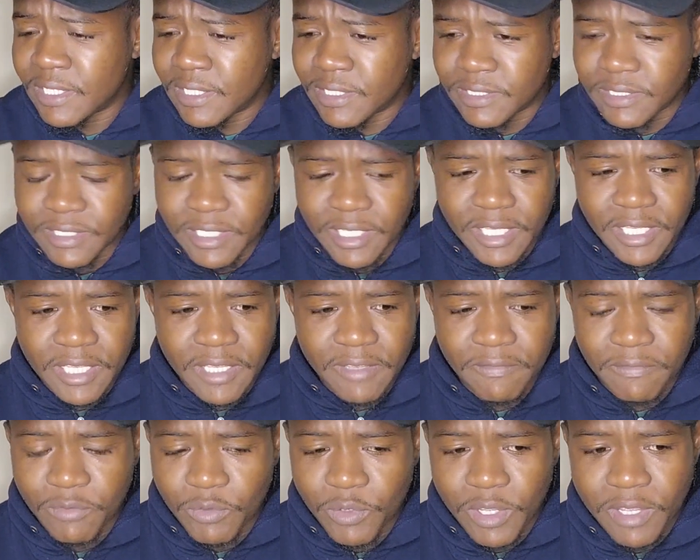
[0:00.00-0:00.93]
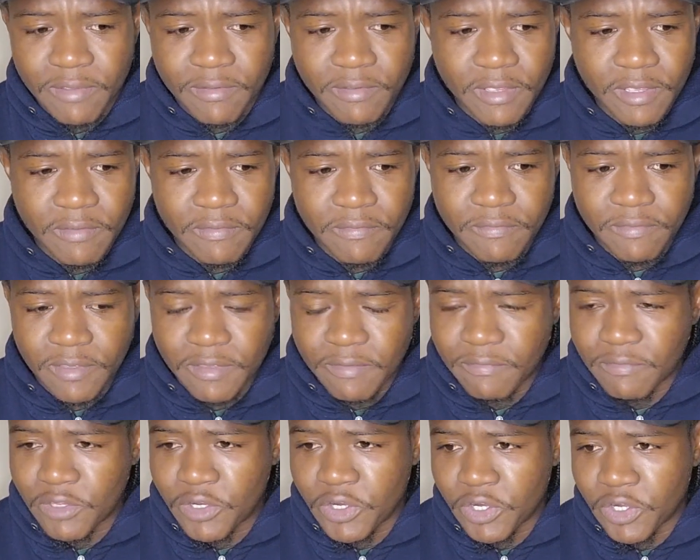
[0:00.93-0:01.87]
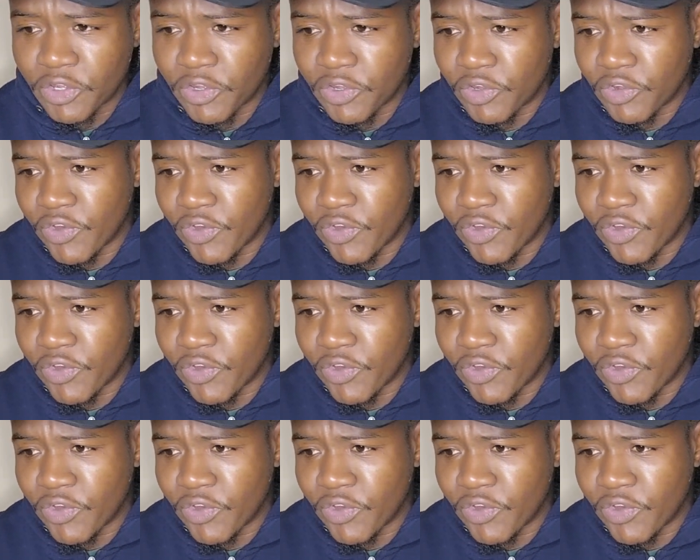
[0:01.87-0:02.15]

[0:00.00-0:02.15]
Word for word: say if you are if if you're